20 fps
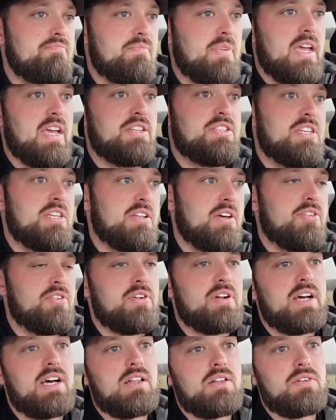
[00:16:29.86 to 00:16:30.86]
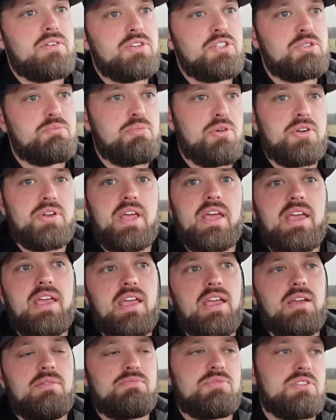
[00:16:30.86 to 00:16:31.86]
$1,800 per
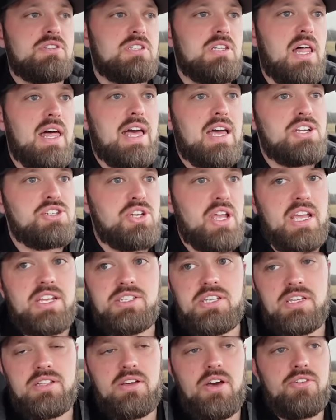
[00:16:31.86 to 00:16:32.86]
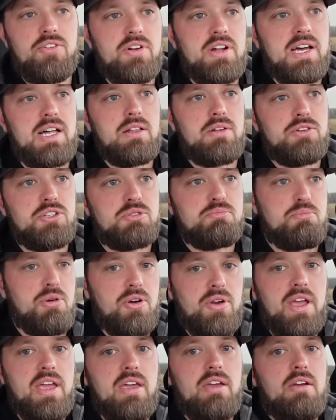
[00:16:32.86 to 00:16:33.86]
day / $1,800
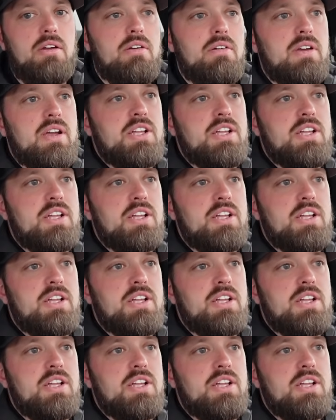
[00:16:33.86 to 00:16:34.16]
per acre.